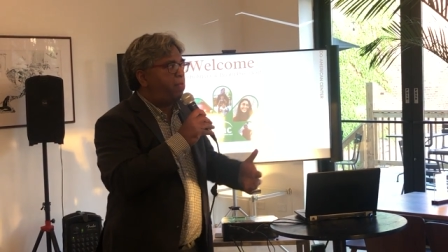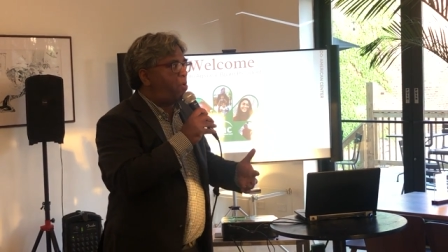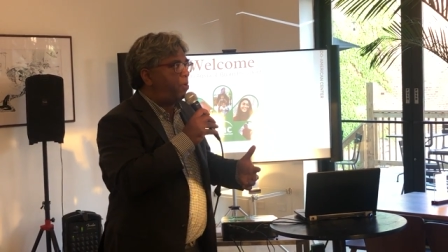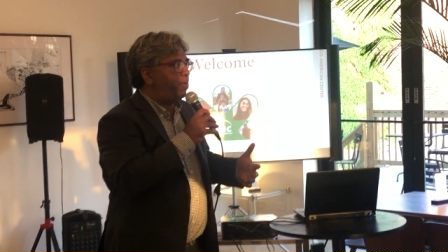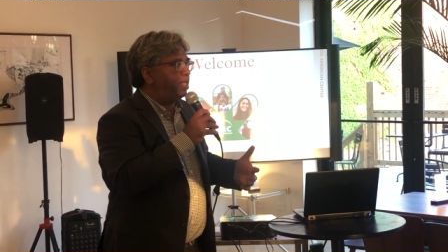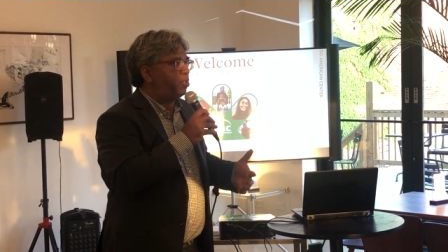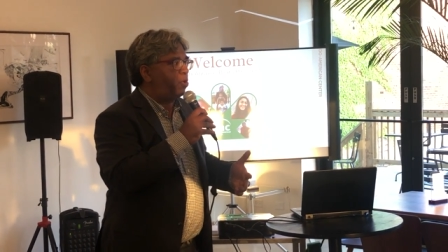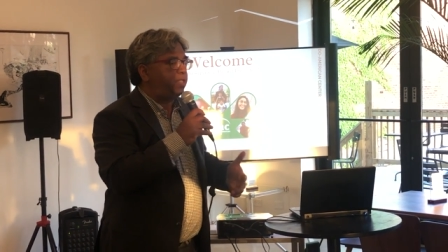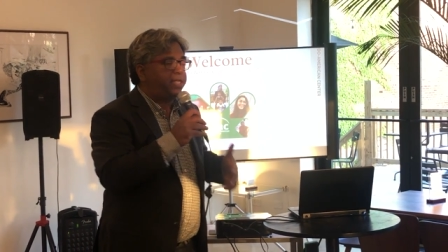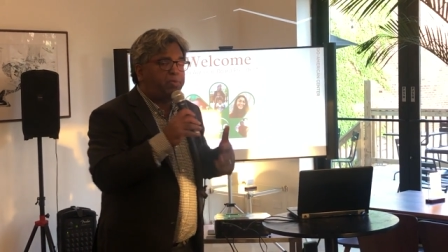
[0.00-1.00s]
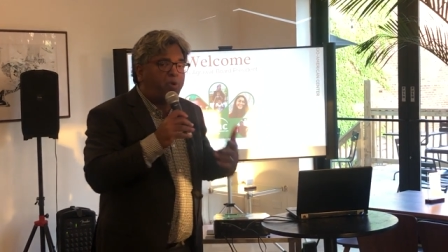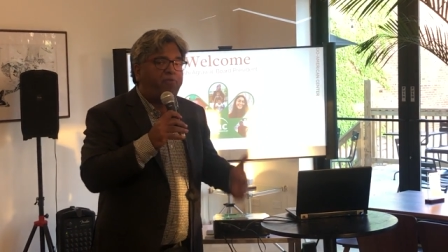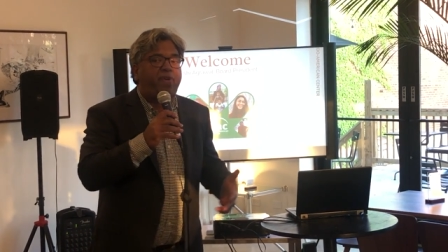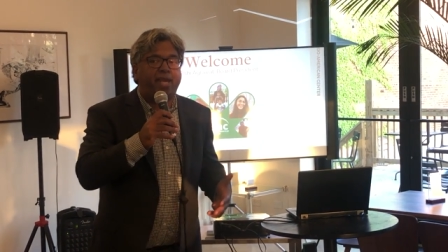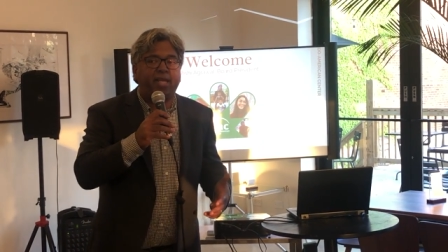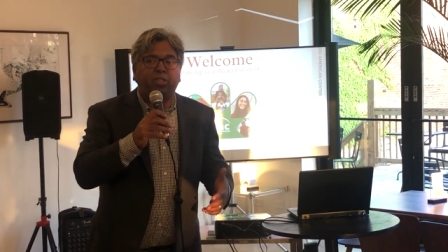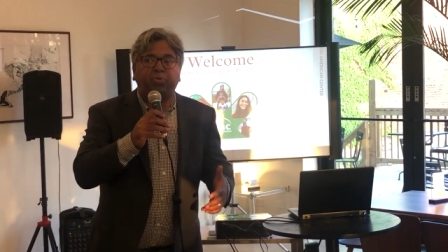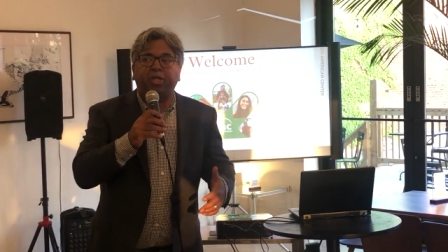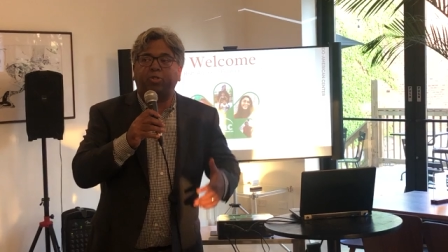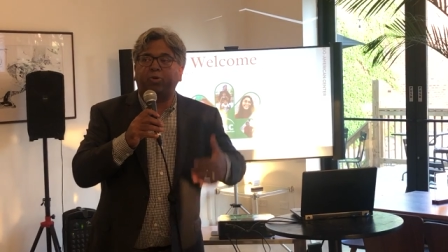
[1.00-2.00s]
more resources, more financial
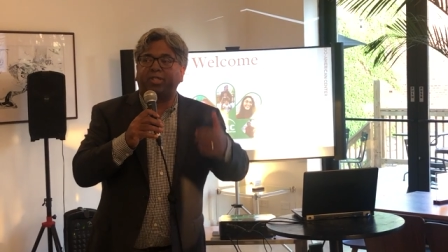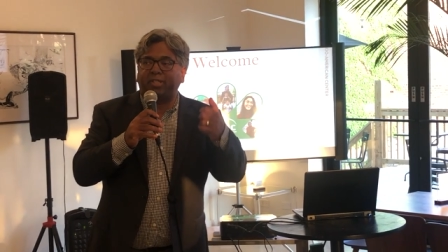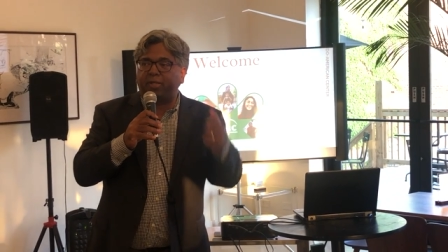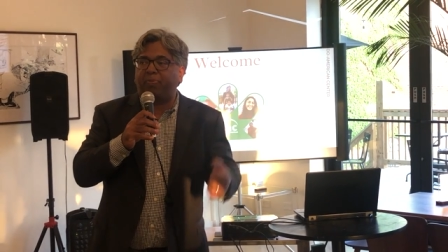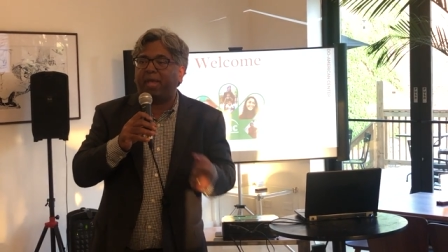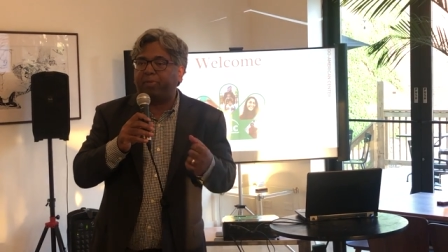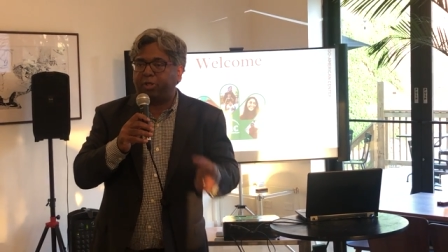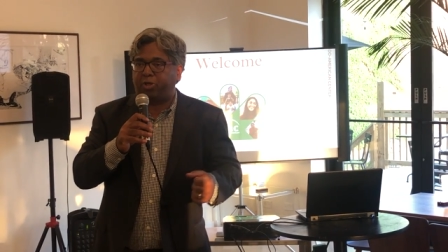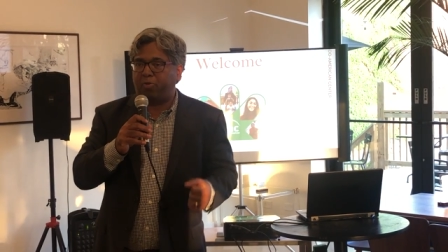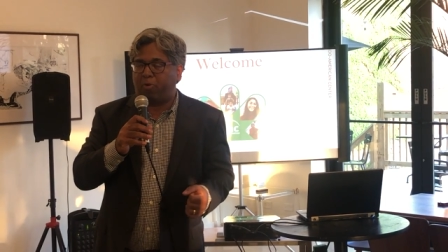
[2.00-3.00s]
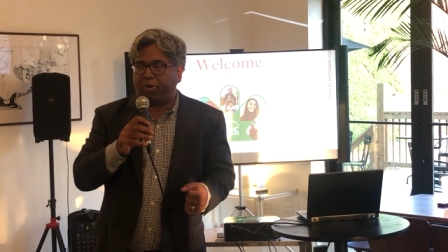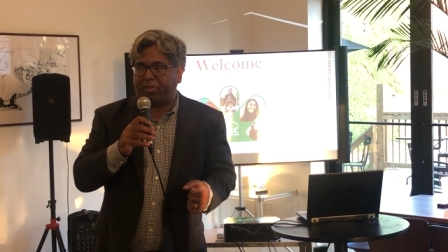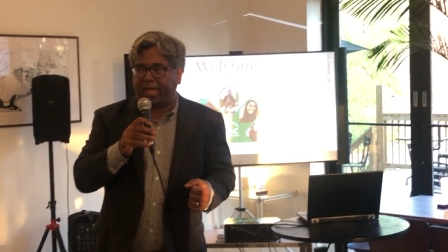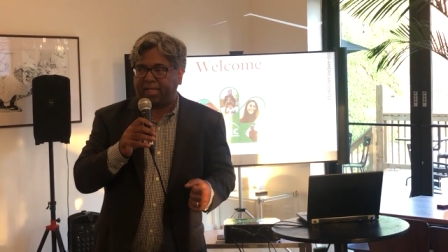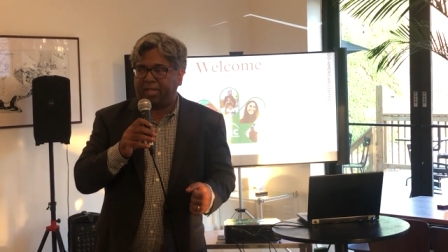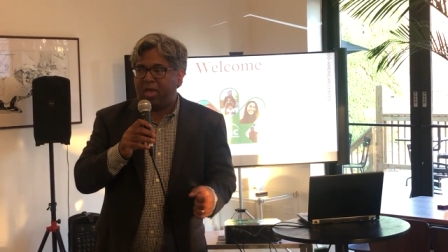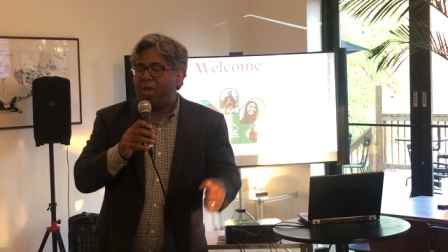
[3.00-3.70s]
resources to be able to do more things.